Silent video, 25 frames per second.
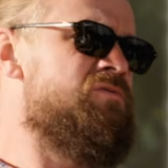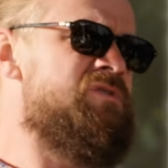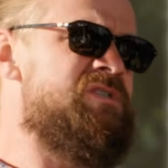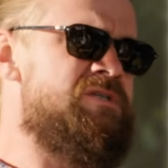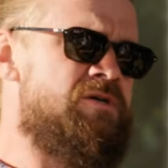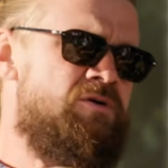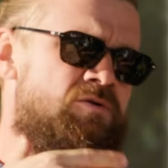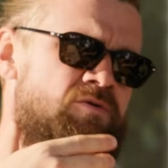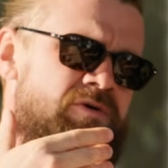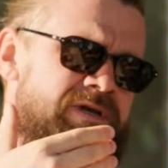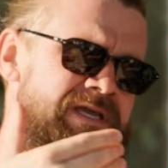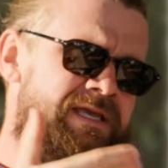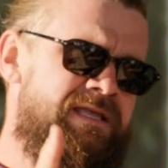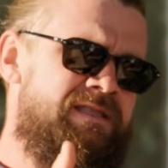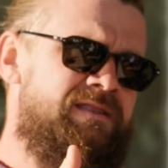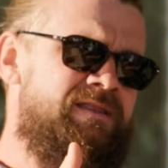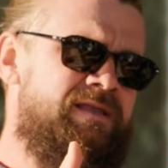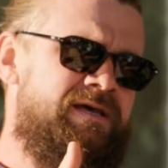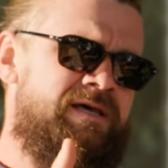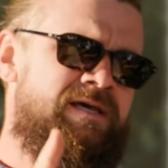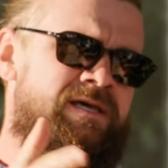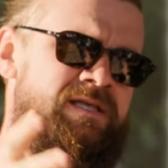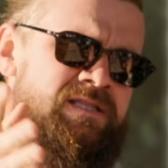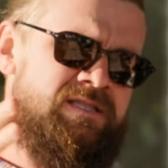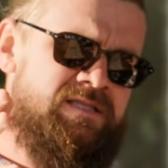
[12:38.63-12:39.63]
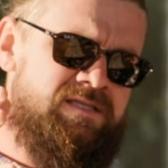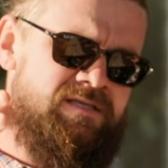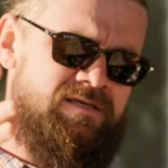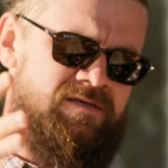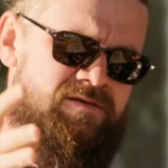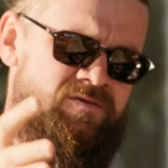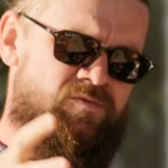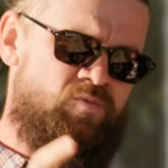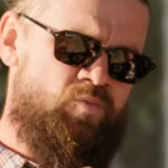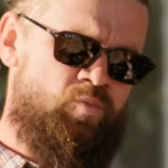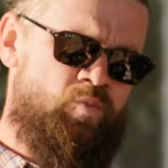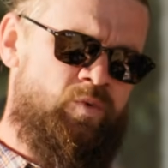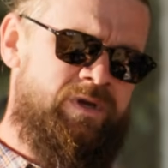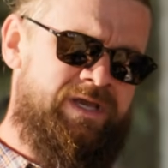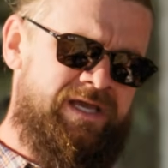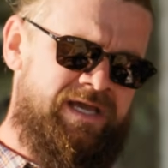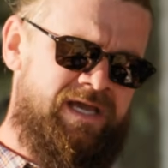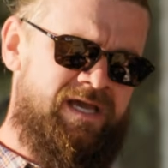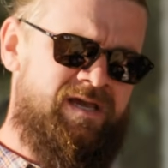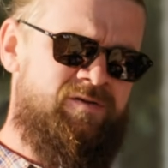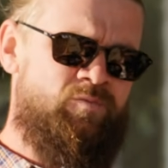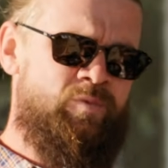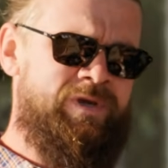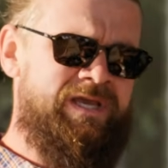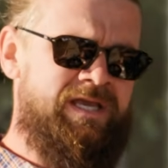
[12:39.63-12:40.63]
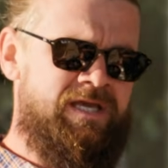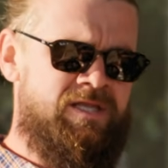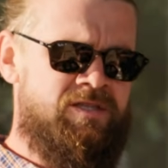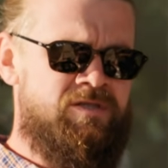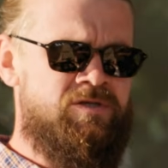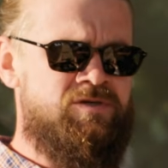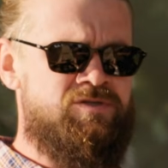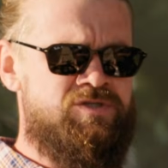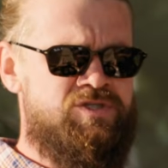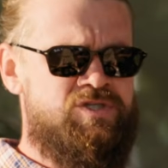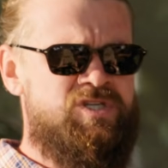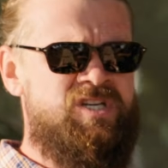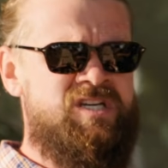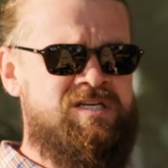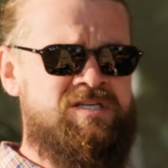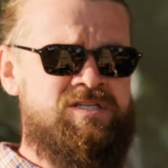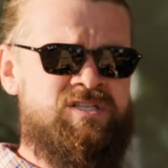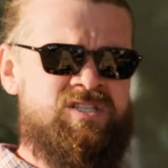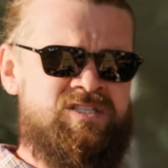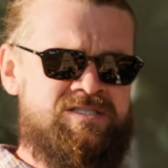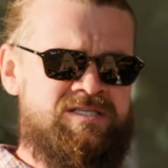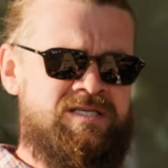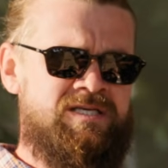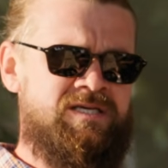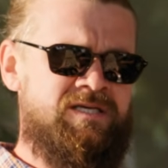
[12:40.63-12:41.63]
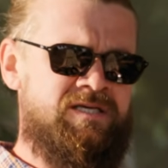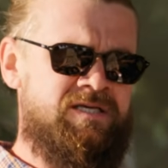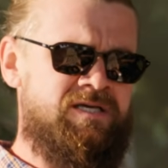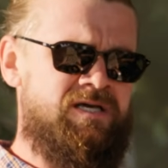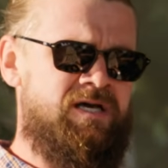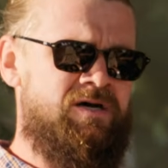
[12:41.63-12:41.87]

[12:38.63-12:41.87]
So in the end, we cannot change the